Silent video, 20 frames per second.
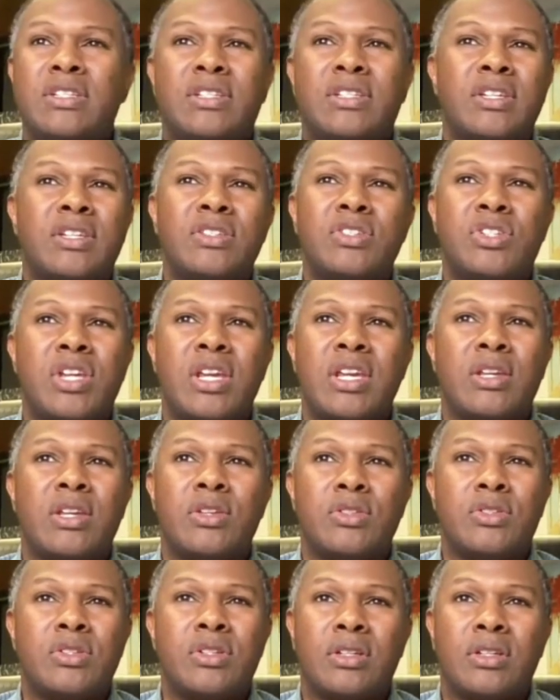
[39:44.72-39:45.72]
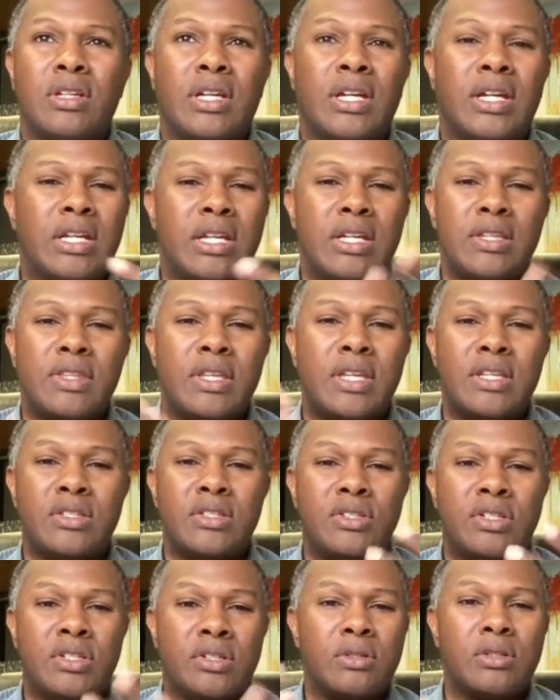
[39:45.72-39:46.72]
can change, and they
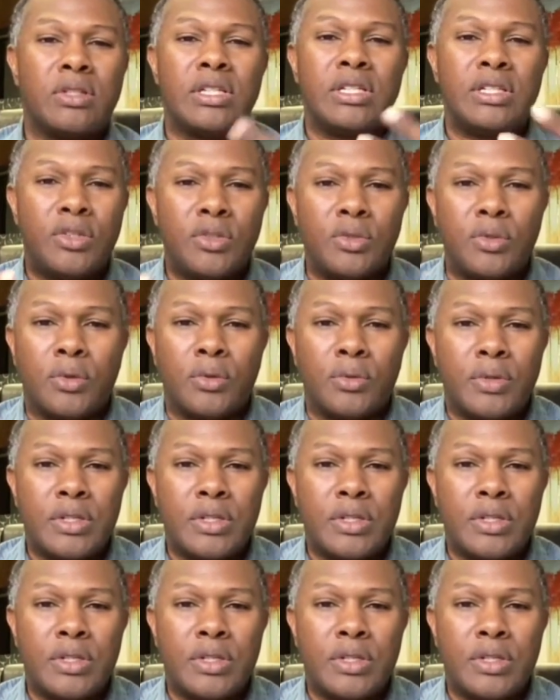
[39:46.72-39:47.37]
generally do,